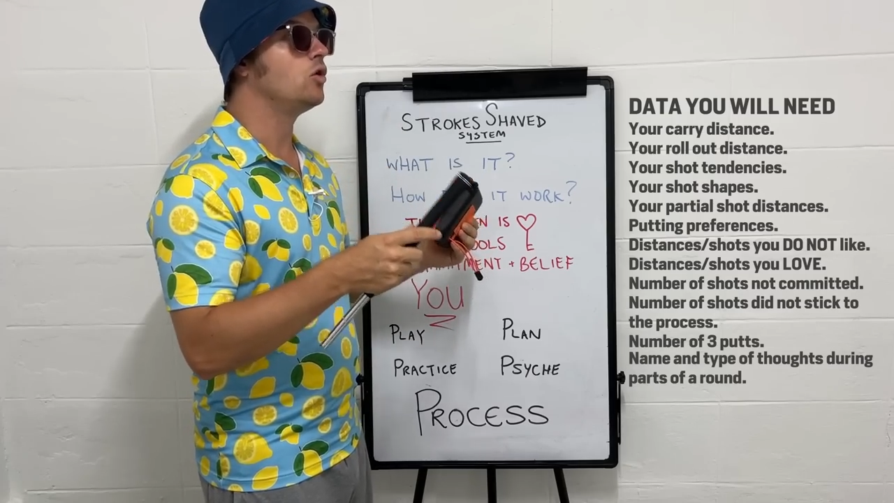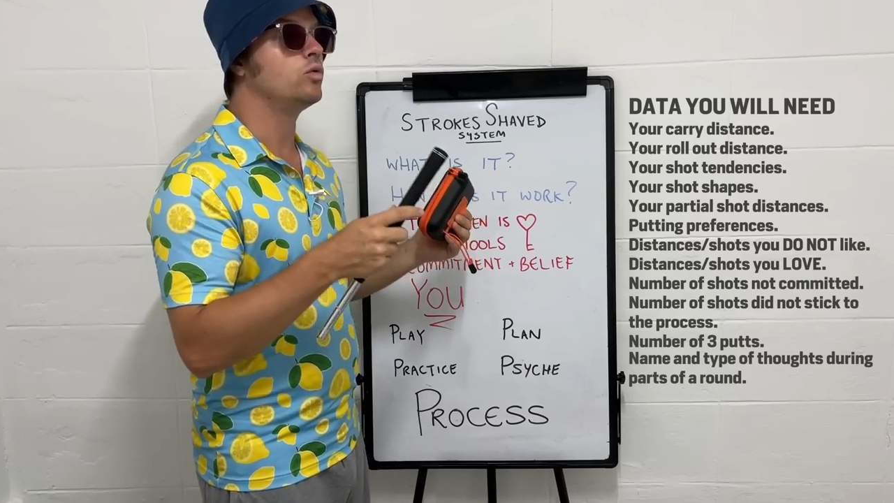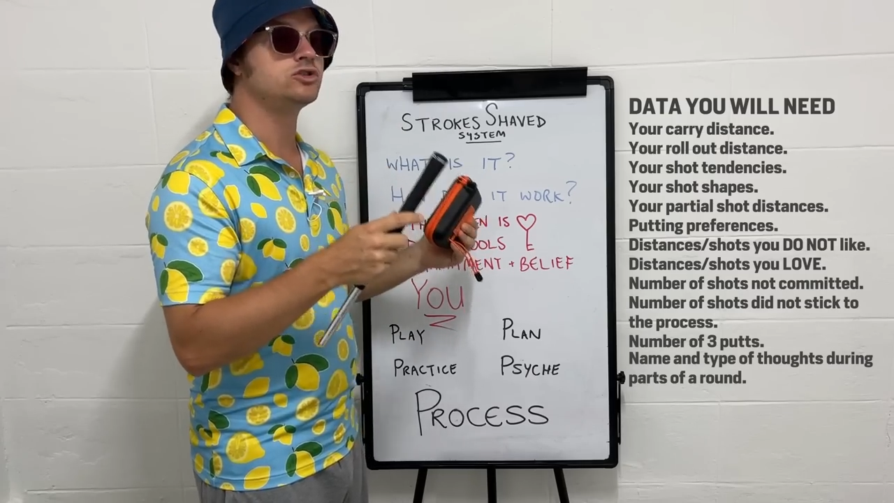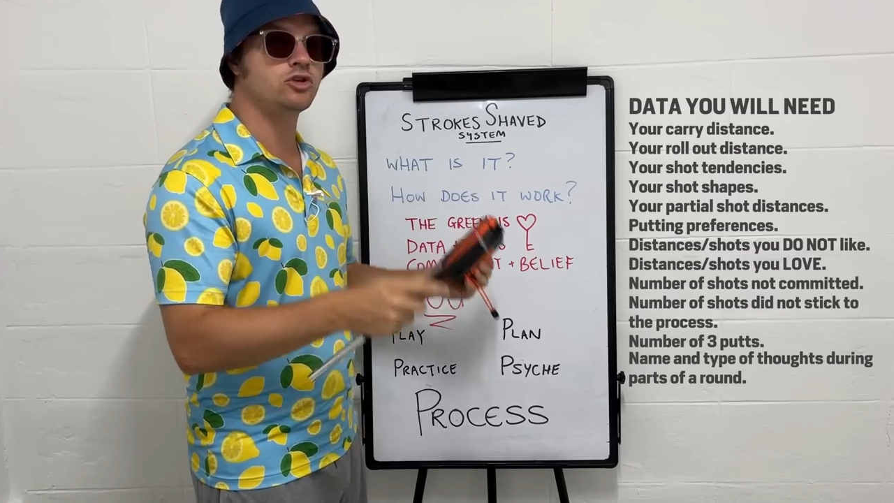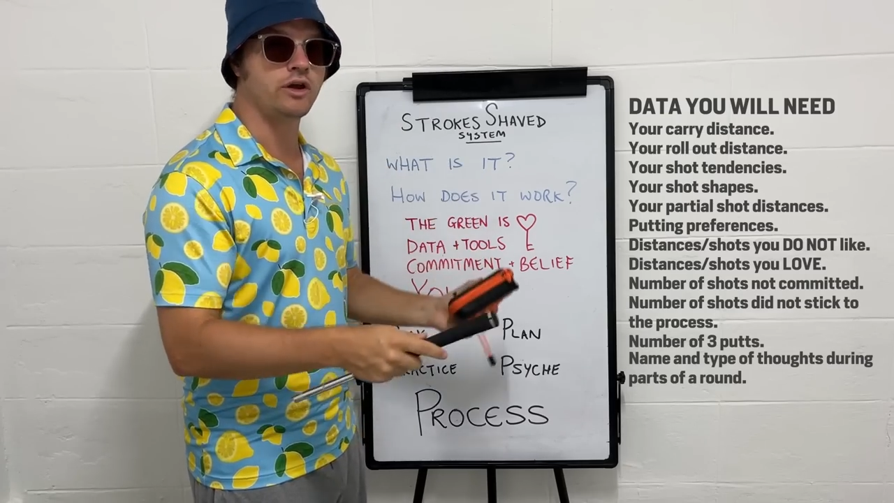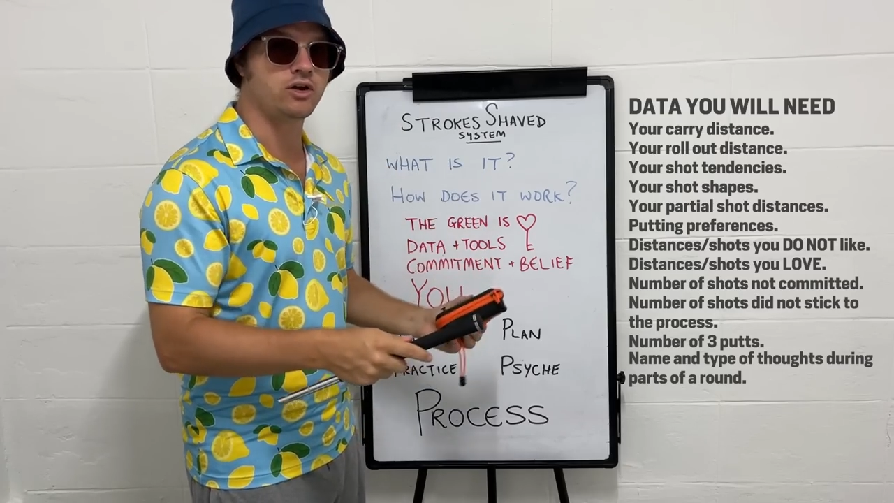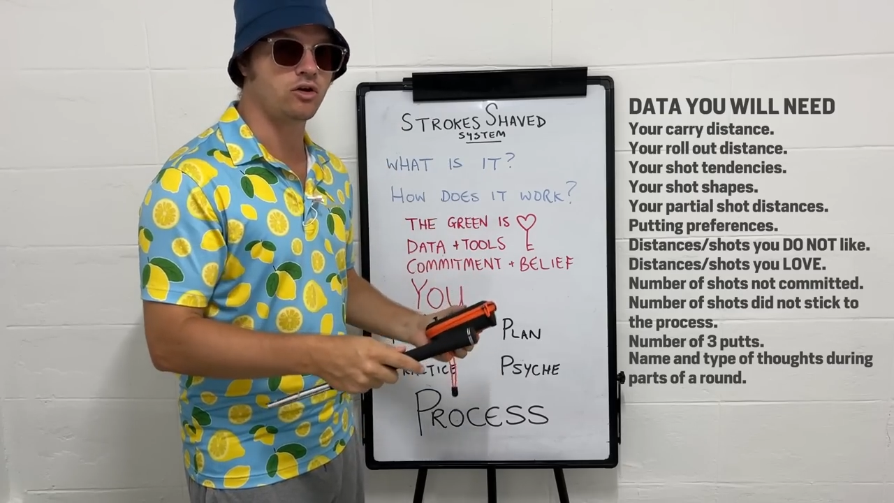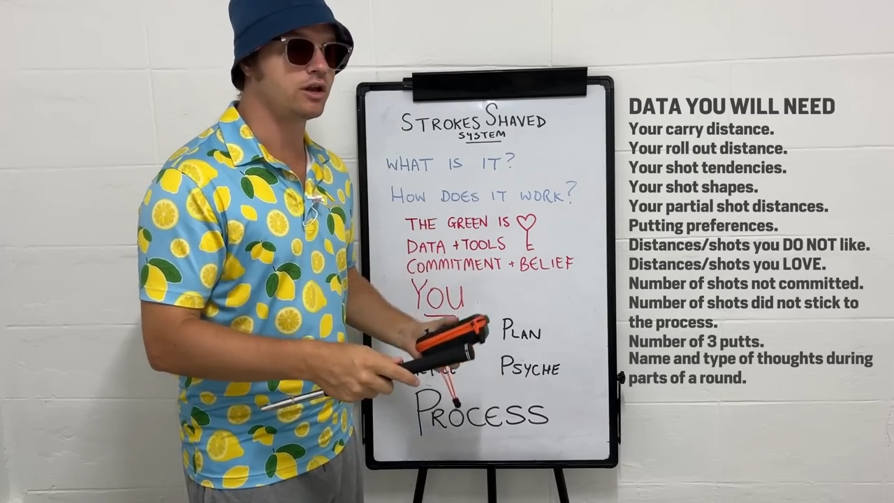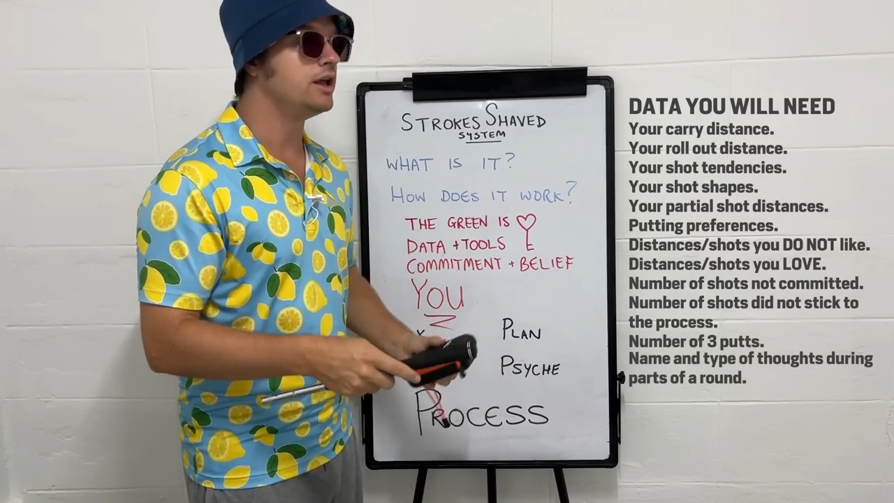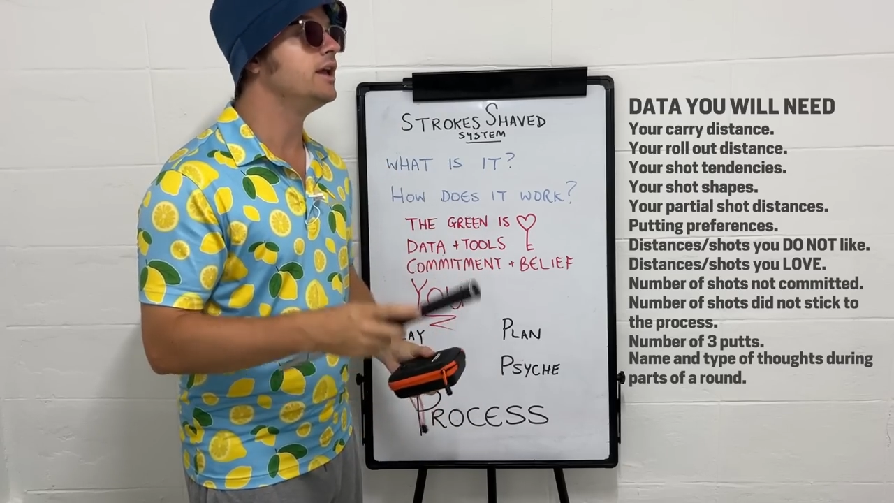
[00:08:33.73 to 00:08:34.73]
what's going
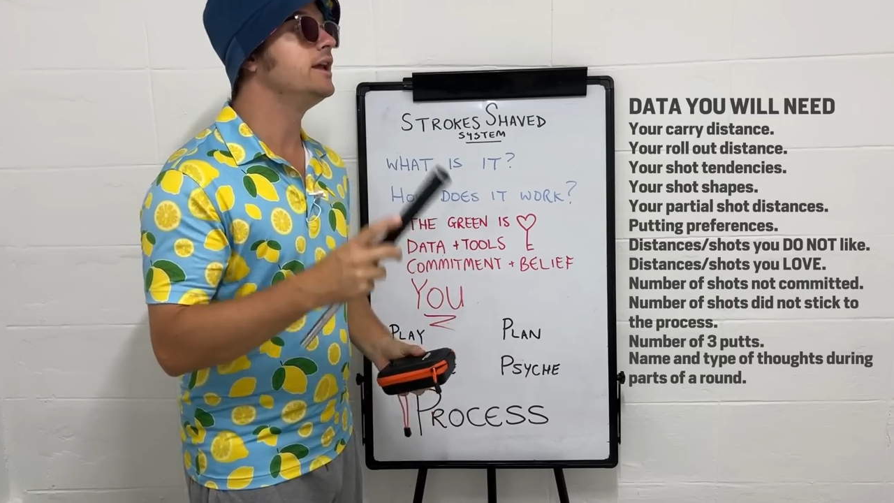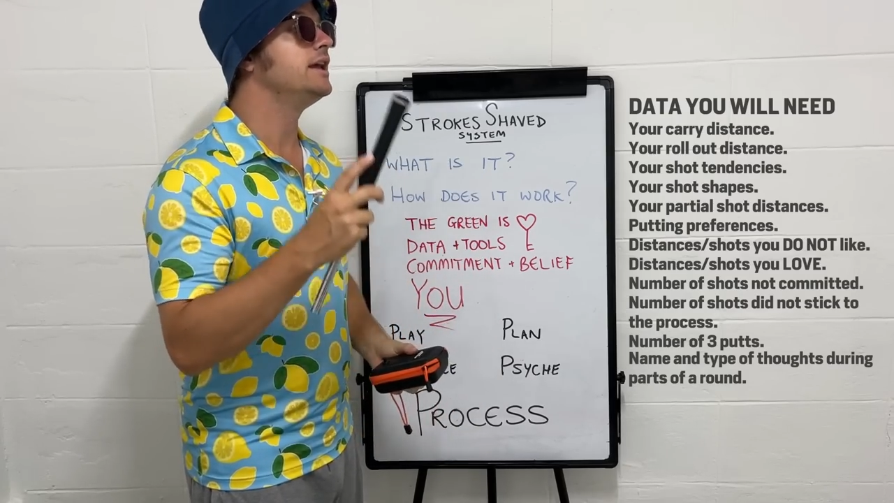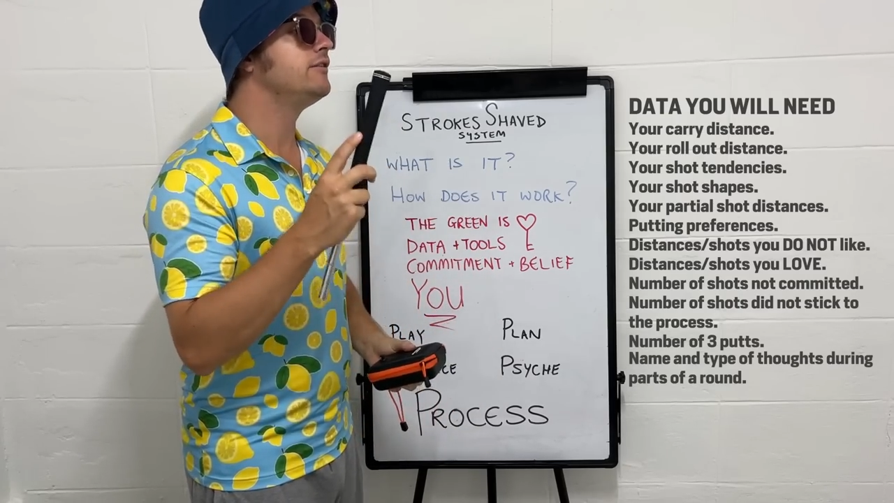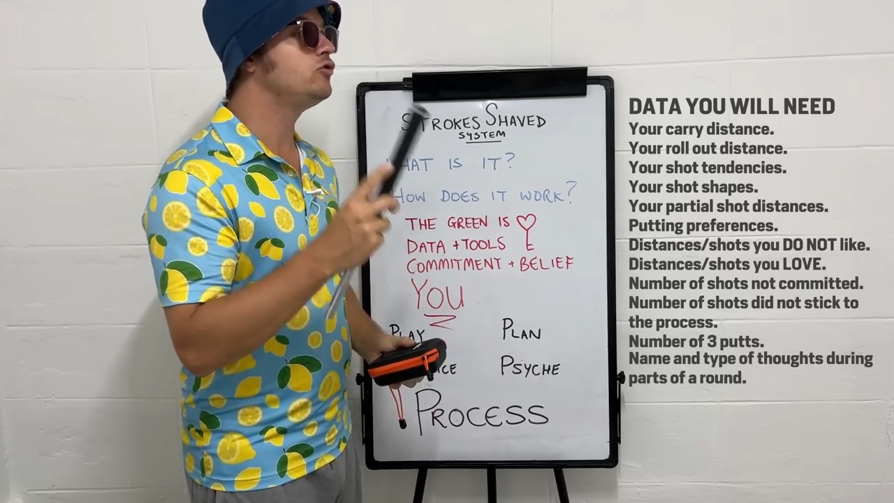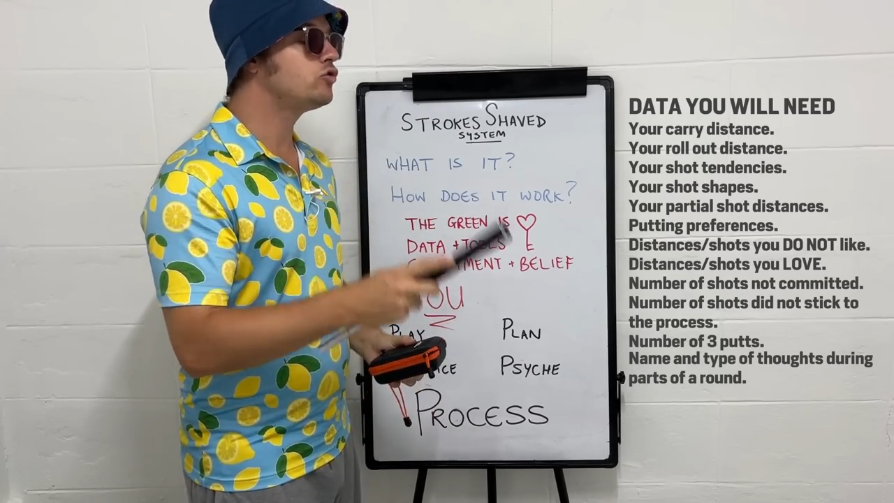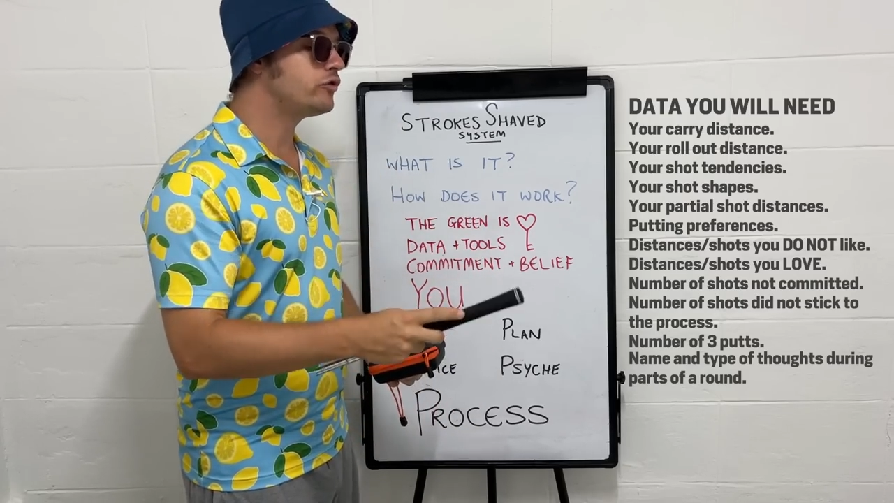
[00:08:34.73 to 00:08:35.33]
on. If you